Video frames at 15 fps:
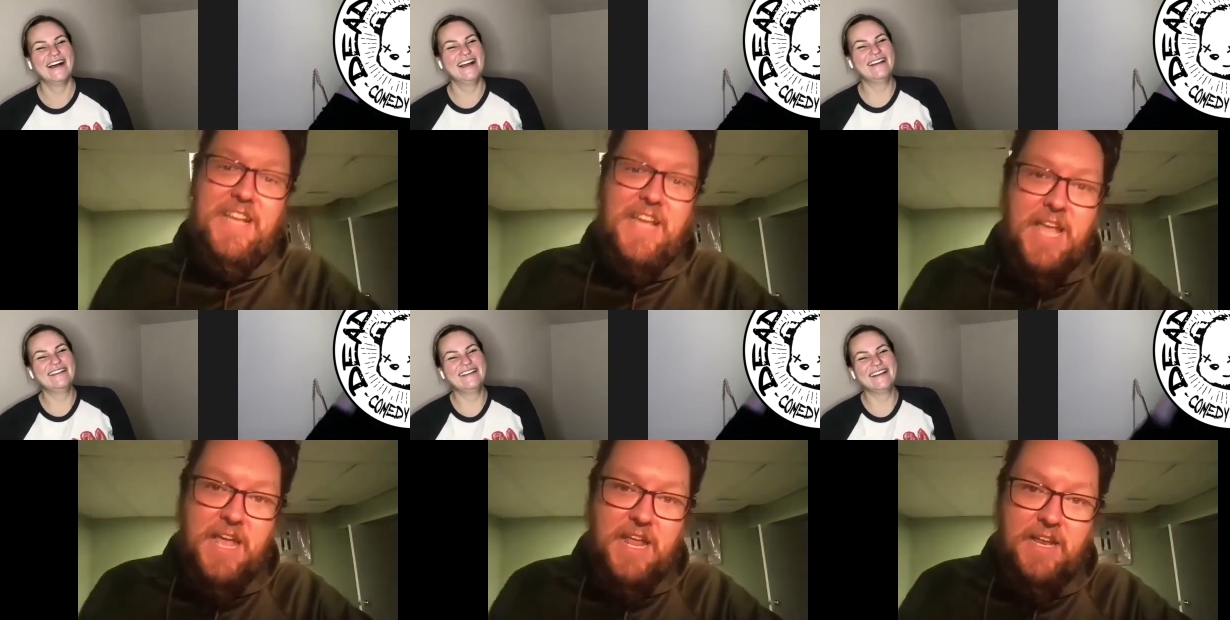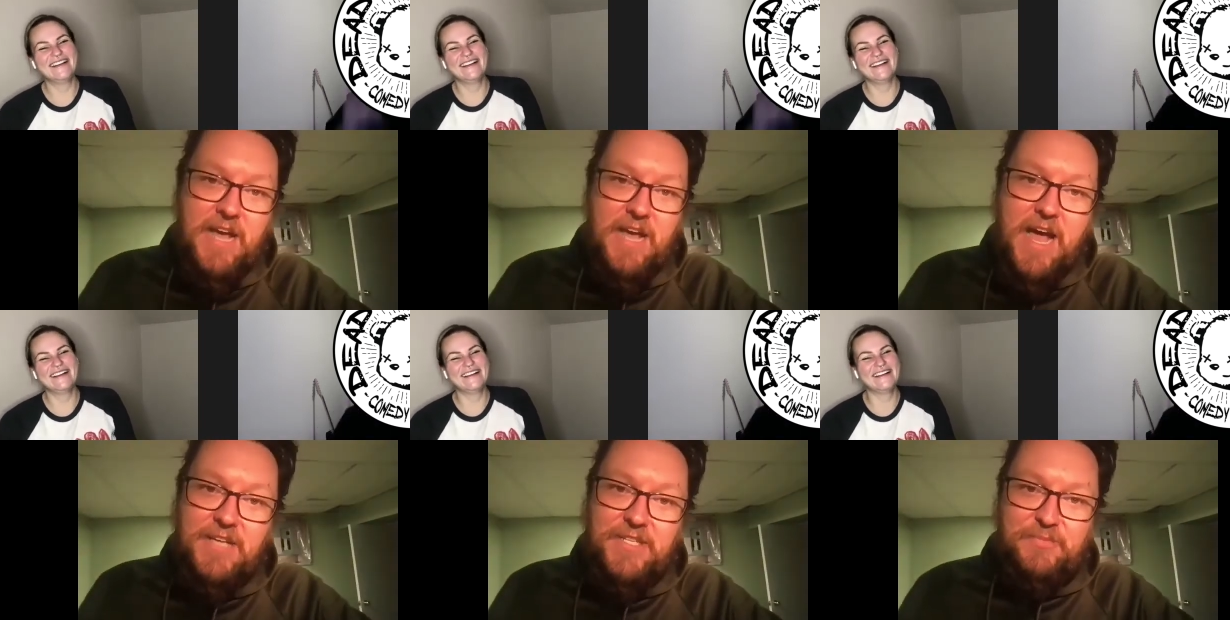Speaker 1: and
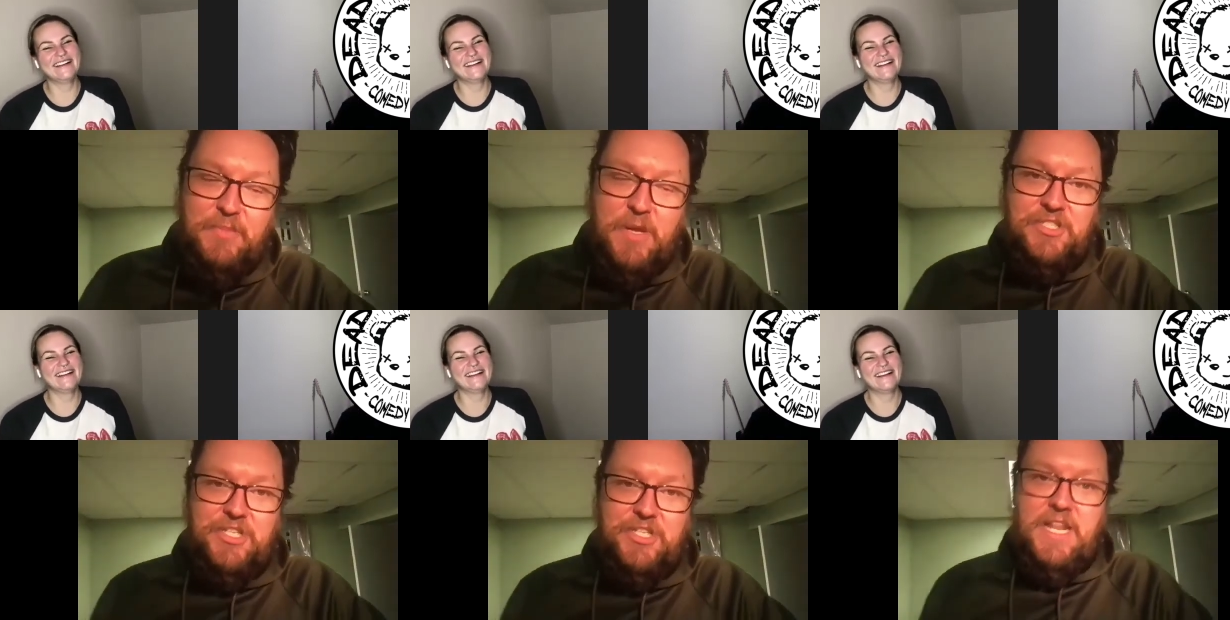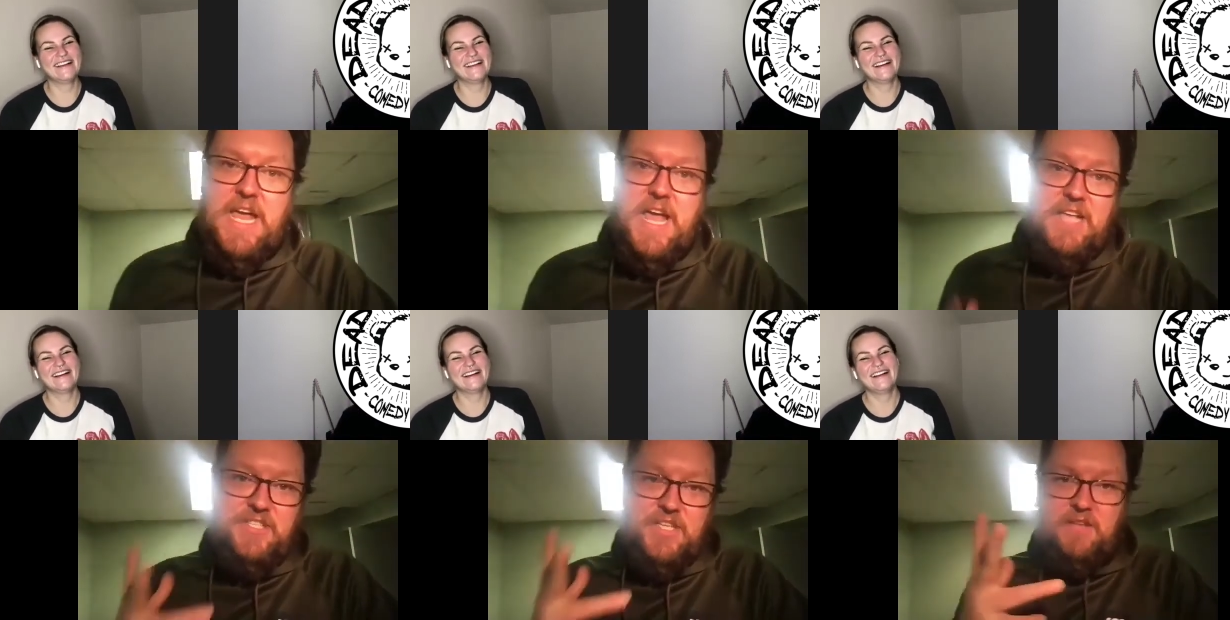I
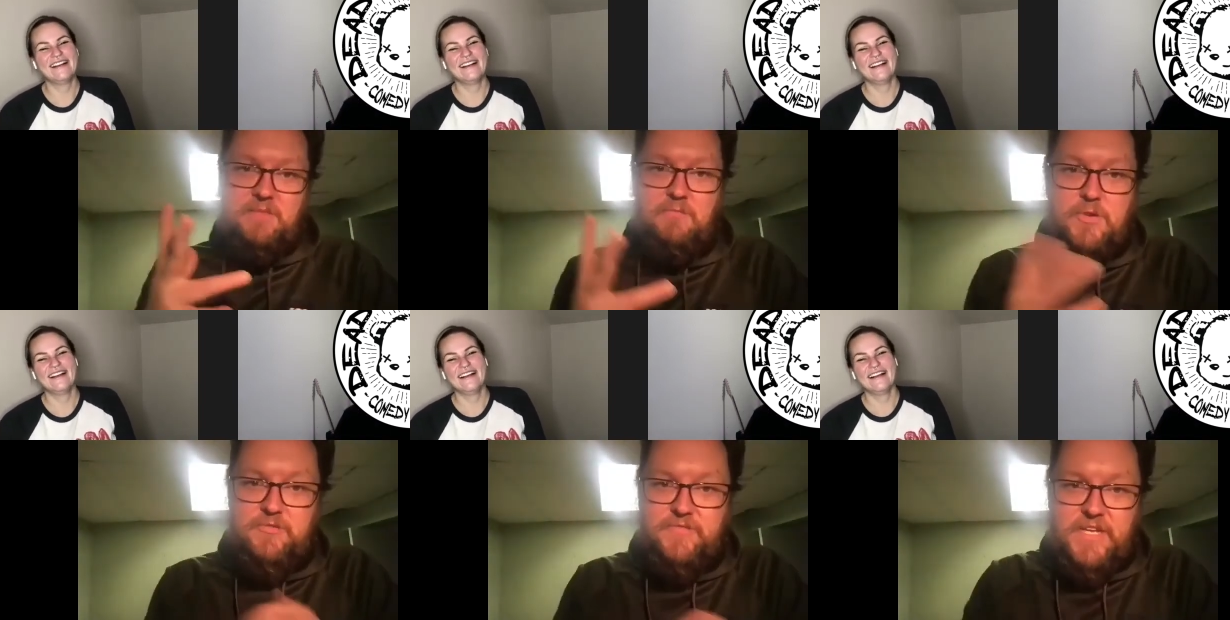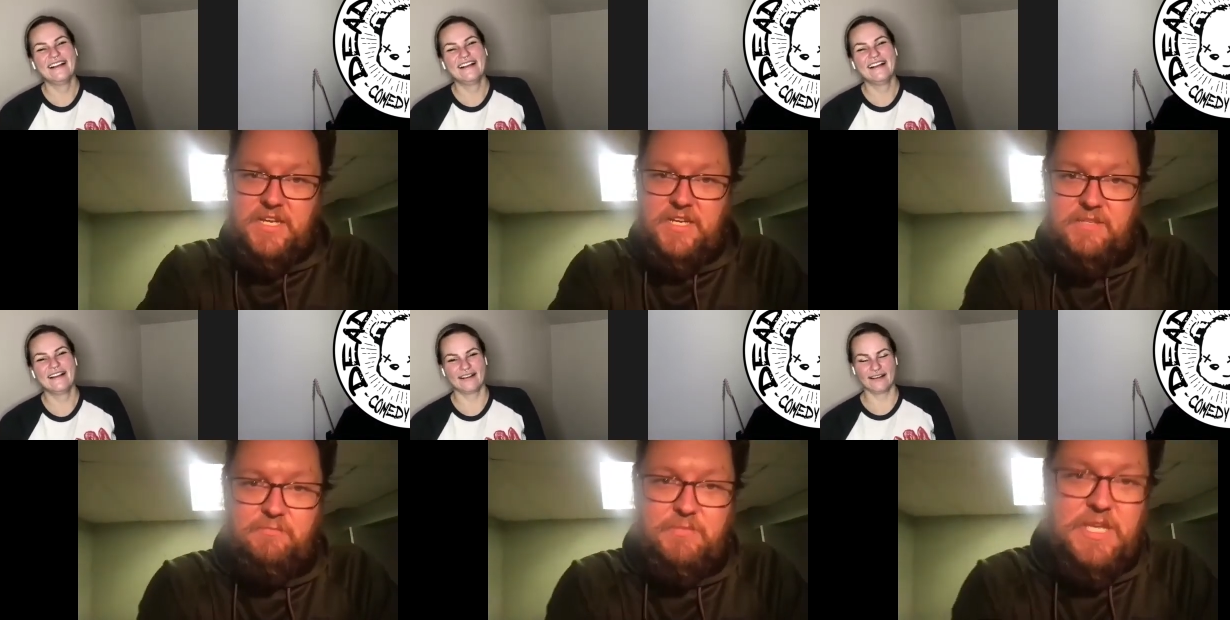specialize in
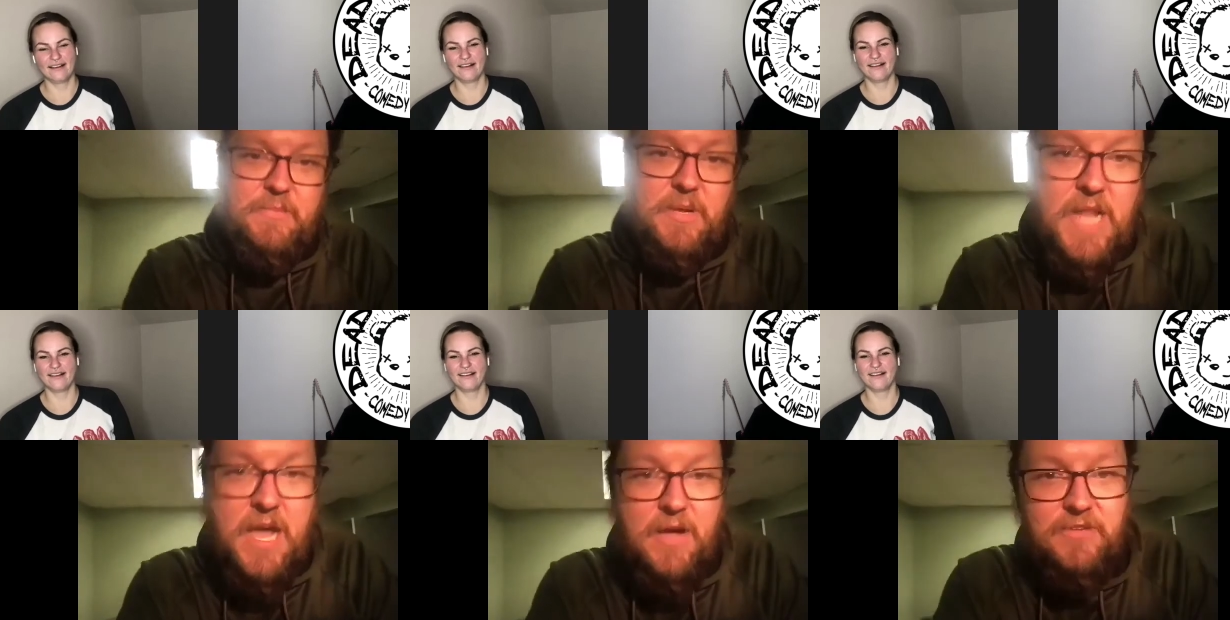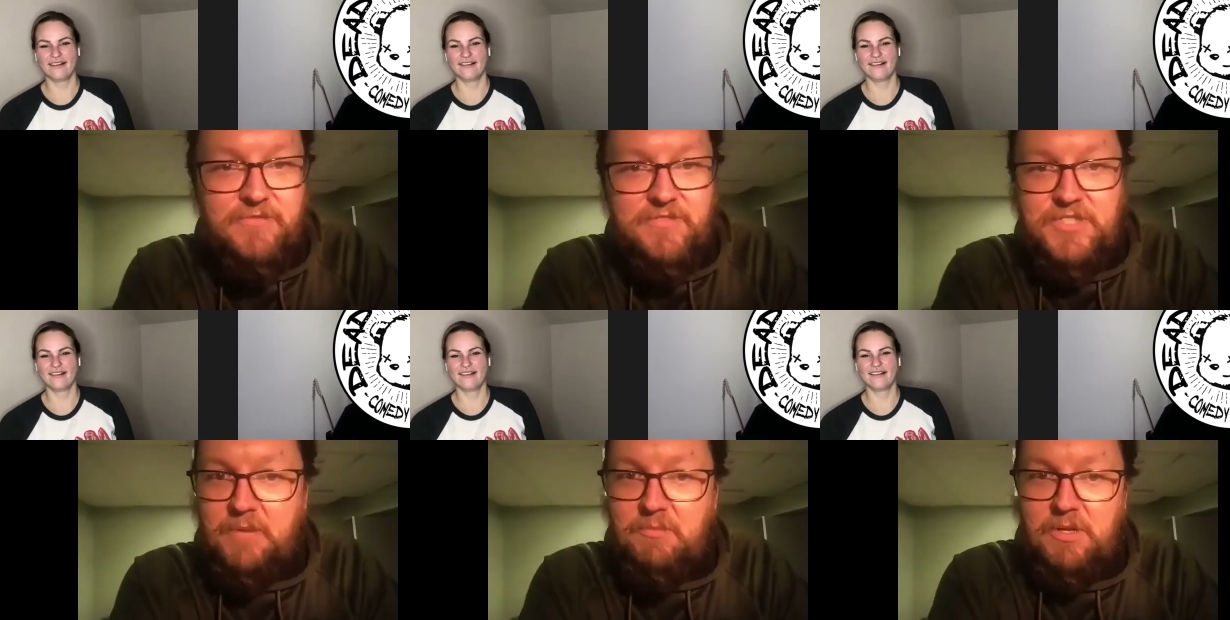moving people out
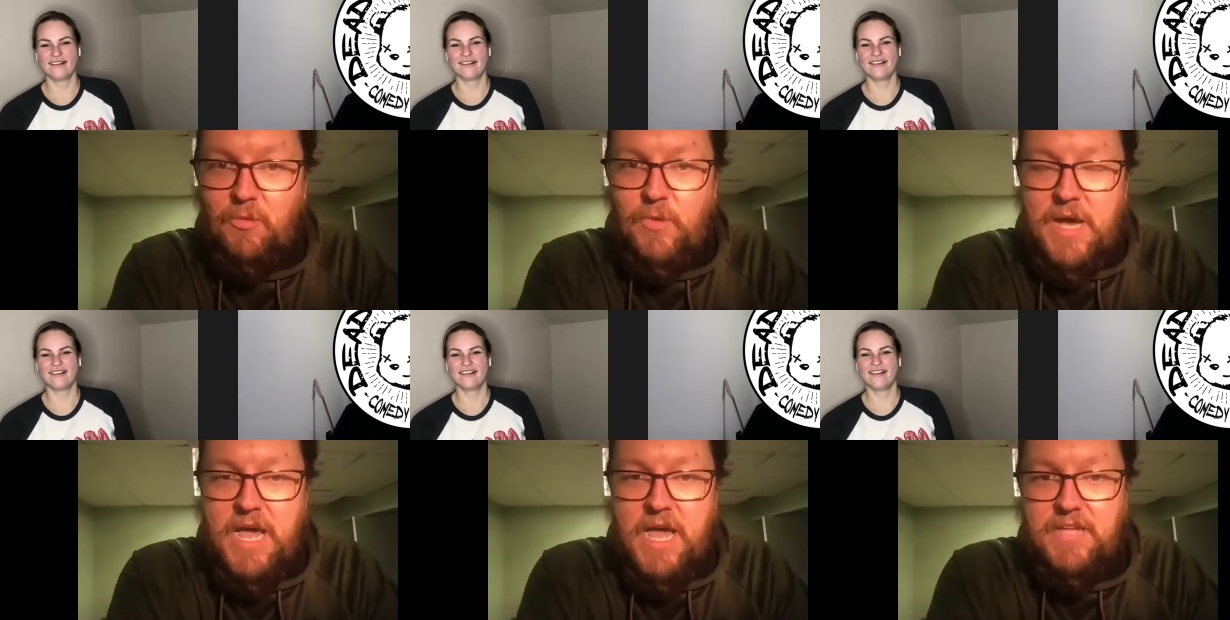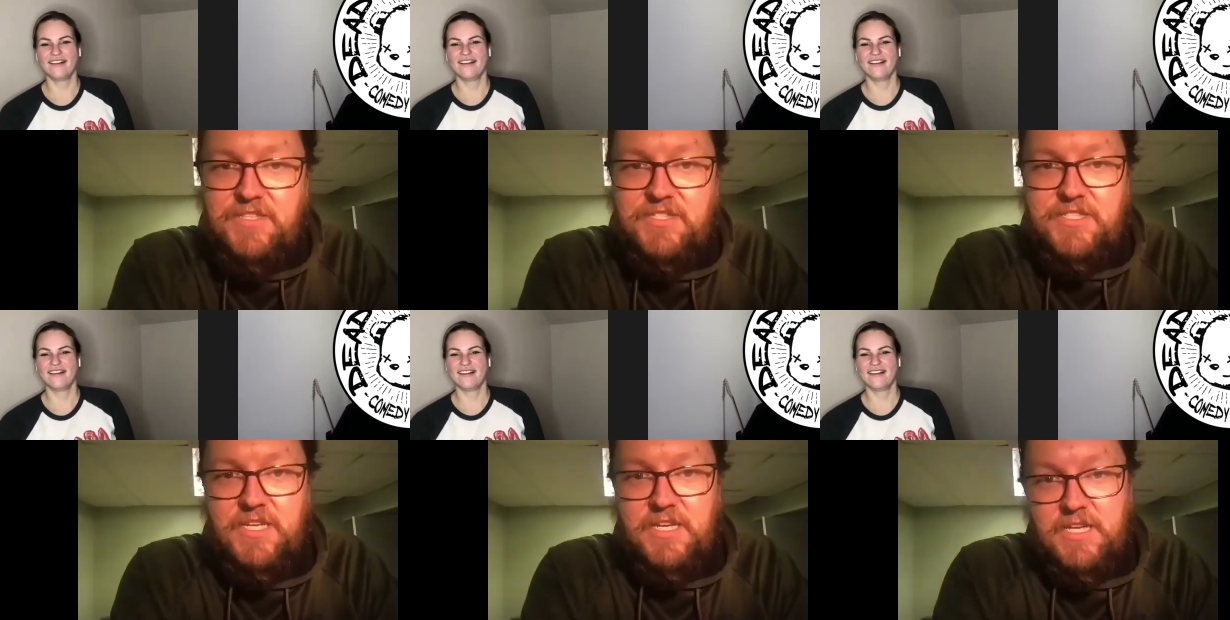of double
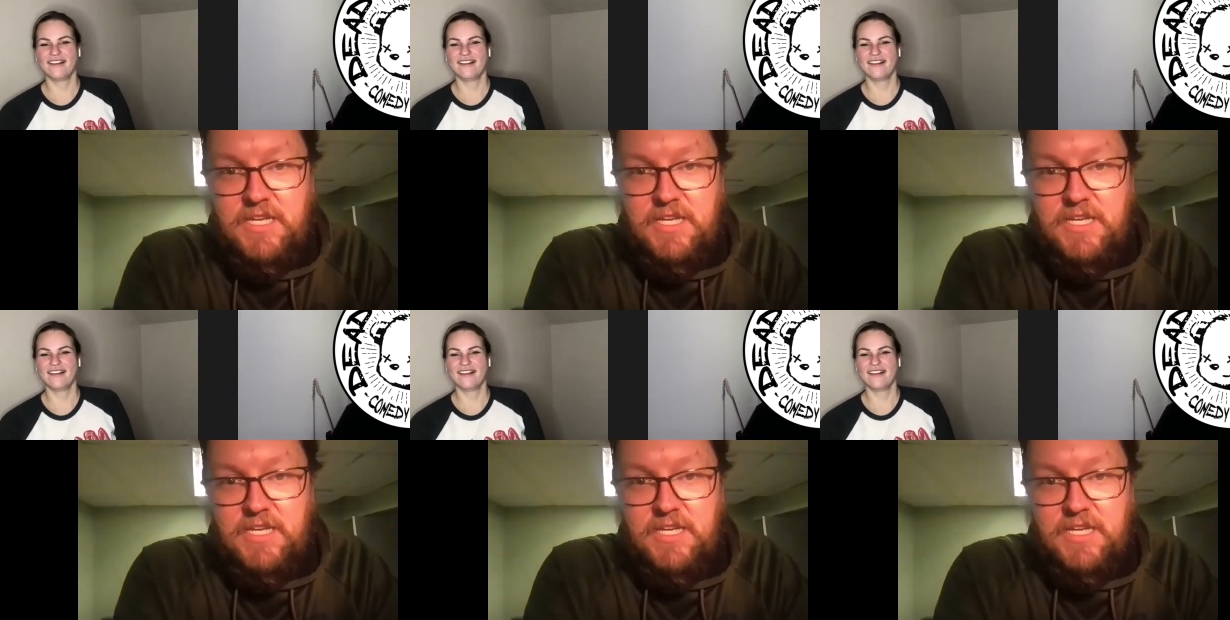wides